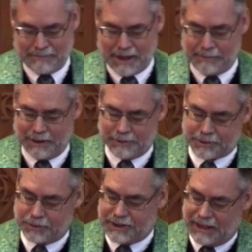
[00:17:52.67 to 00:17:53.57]
Maybe it was
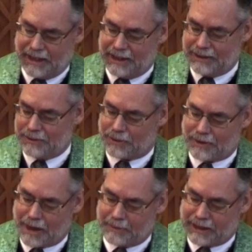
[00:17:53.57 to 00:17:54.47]
routine
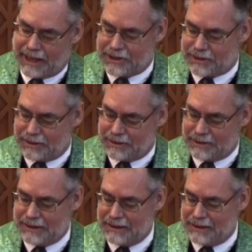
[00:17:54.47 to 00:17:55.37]
or obligation
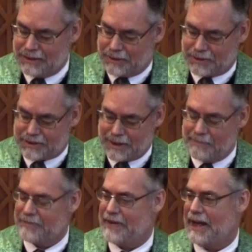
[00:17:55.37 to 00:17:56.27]
or
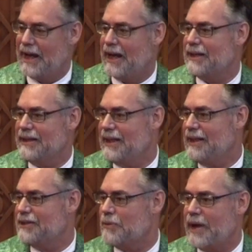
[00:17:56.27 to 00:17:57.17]
some vague
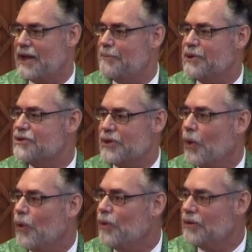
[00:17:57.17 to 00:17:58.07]
need to wake up your soul.